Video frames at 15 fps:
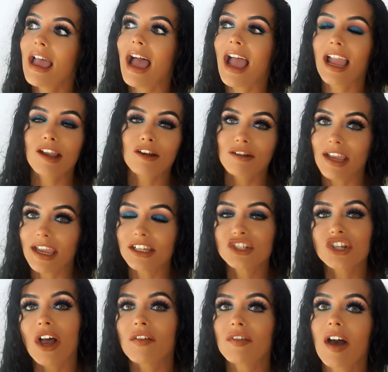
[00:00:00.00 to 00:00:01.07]
angry at
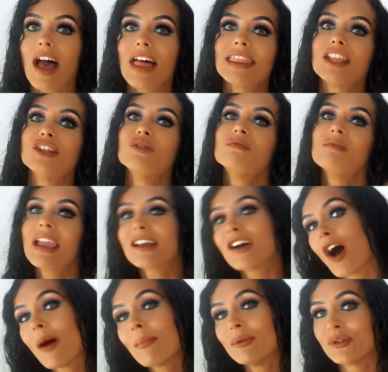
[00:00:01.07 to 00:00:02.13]
each other, and then you
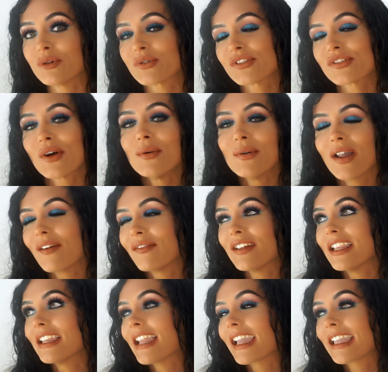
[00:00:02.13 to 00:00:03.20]
make up and you're so
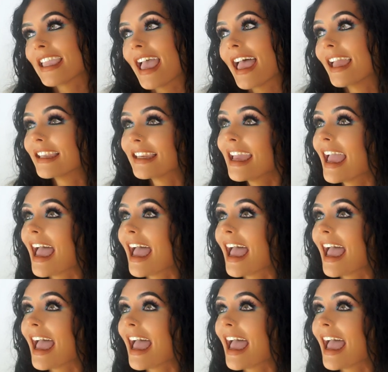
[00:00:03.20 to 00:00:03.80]
loving again,